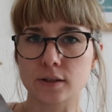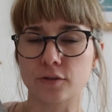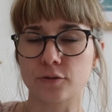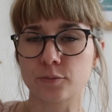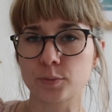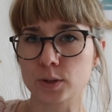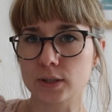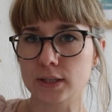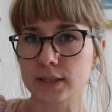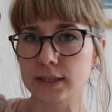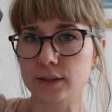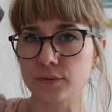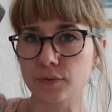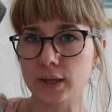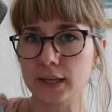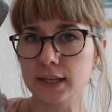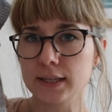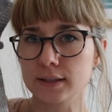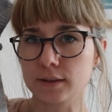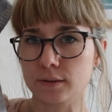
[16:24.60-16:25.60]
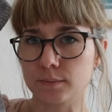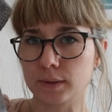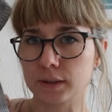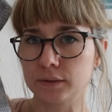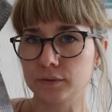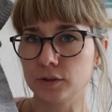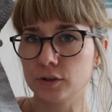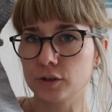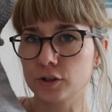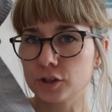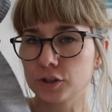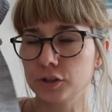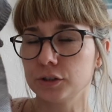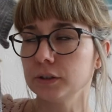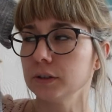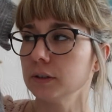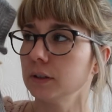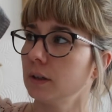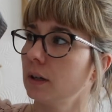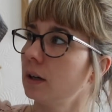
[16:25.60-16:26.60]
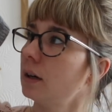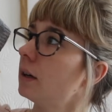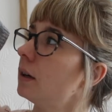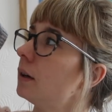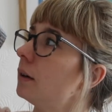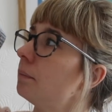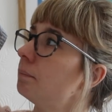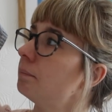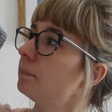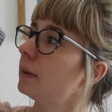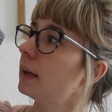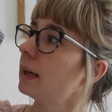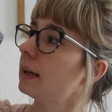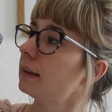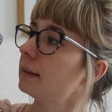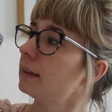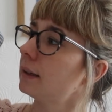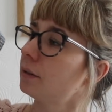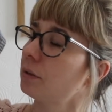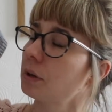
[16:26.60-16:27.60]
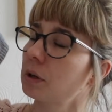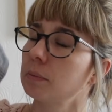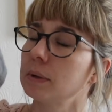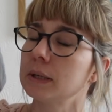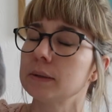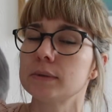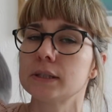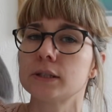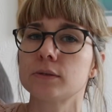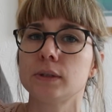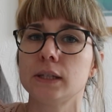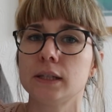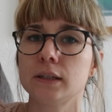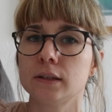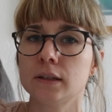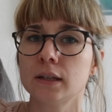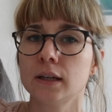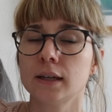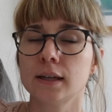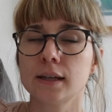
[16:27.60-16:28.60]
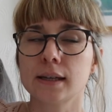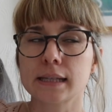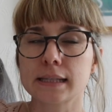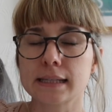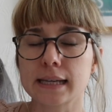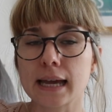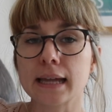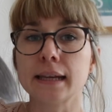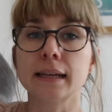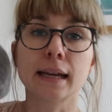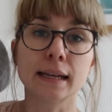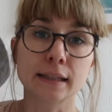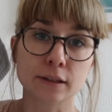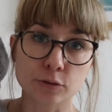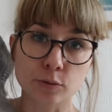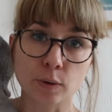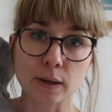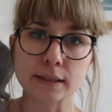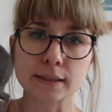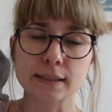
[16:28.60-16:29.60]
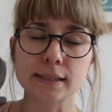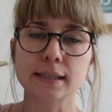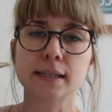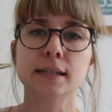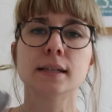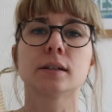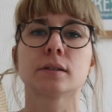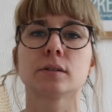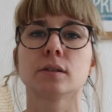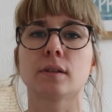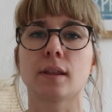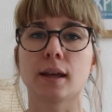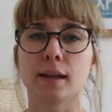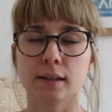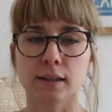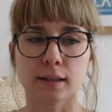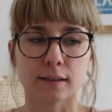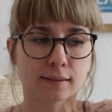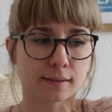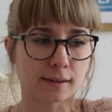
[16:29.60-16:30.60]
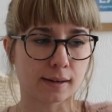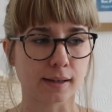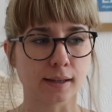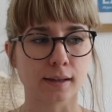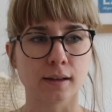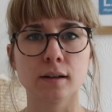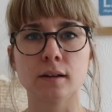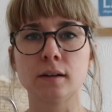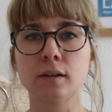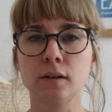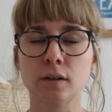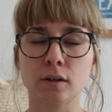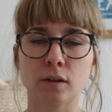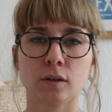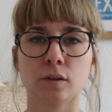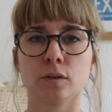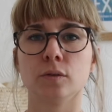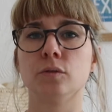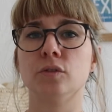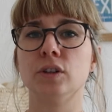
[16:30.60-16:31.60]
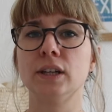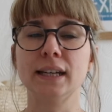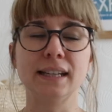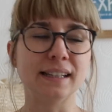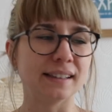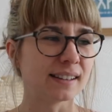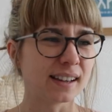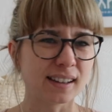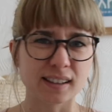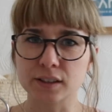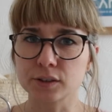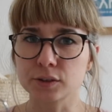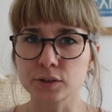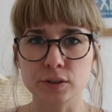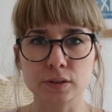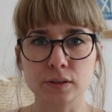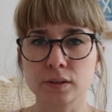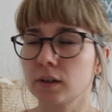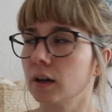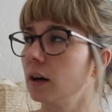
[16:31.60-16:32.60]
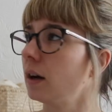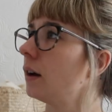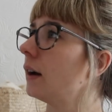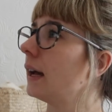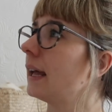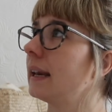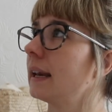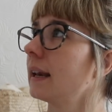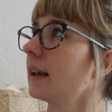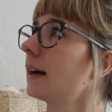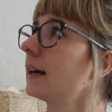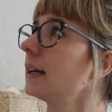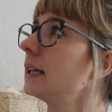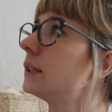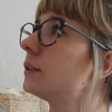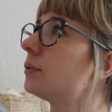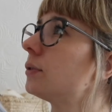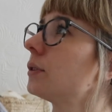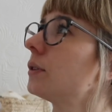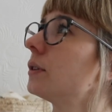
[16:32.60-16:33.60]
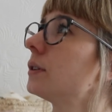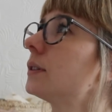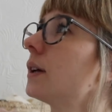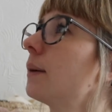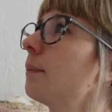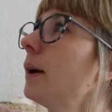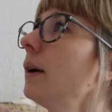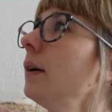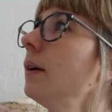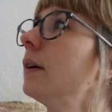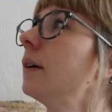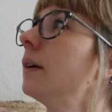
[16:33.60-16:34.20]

of positive ease on my version, and I recommend between 10 and 20, so then it's like really nice and light for the summer.